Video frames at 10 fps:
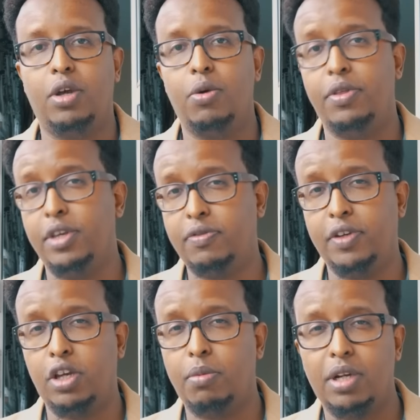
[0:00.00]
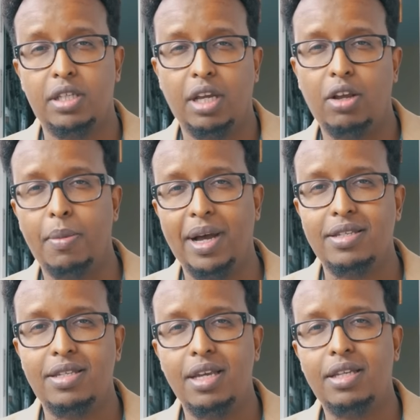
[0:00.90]
So in this video, I'm going to tell you
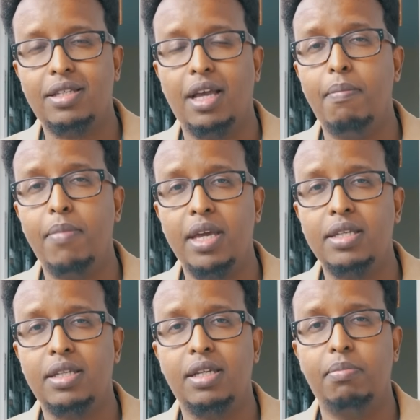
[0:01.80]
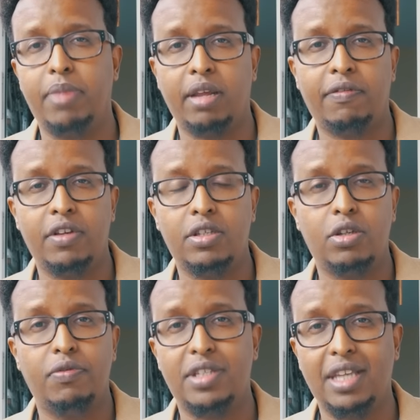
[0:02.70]
about six amazing
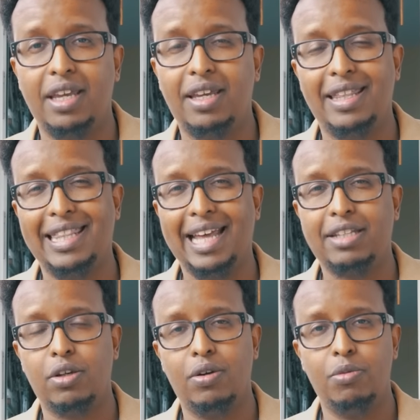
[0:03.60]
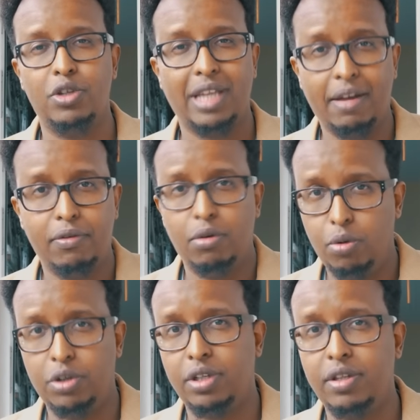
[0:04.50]
benefits of zinc that almost everyone
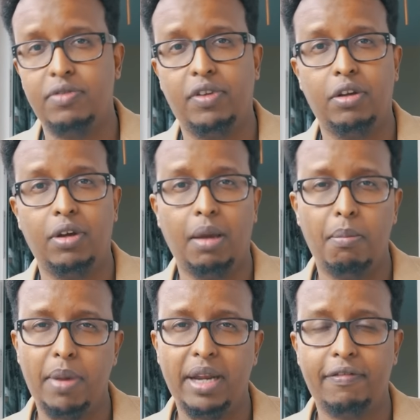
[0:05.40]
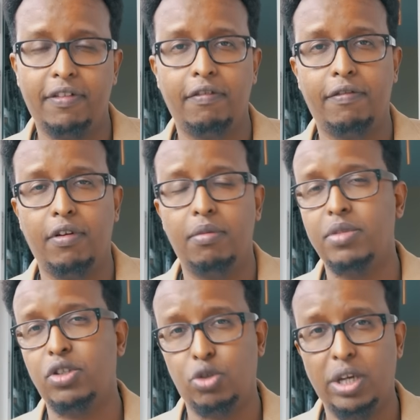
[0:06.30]
watching this video can benefit
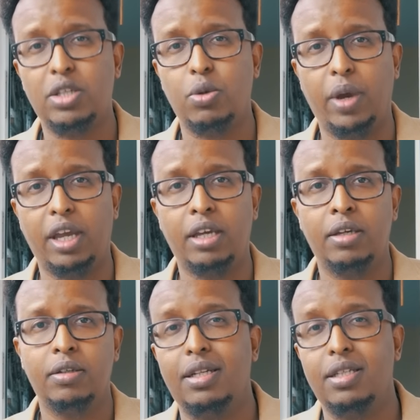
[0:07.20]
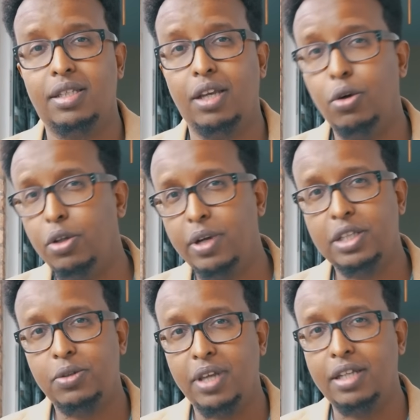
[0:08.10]
from straight away. And stay all the
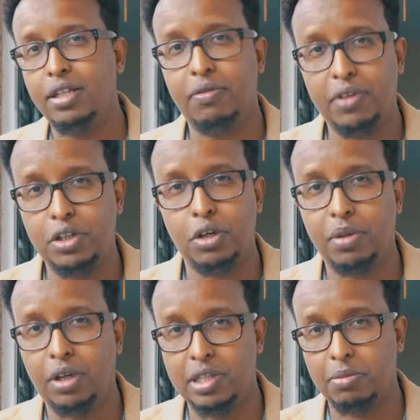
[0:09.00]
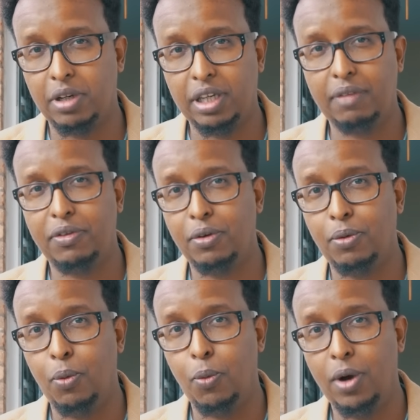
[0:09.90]
way to the end of the video because I'm going to give
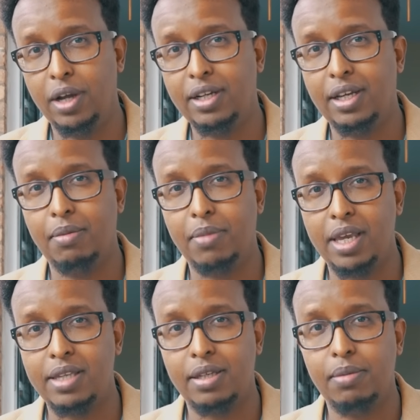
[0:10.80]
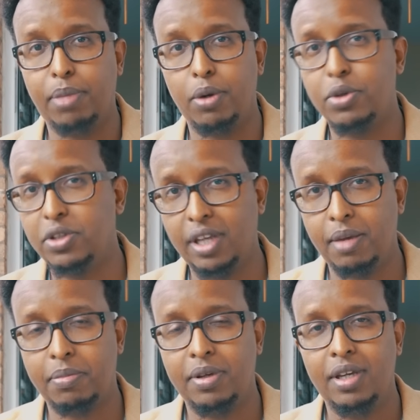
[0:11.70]
you one amazing bonus tip.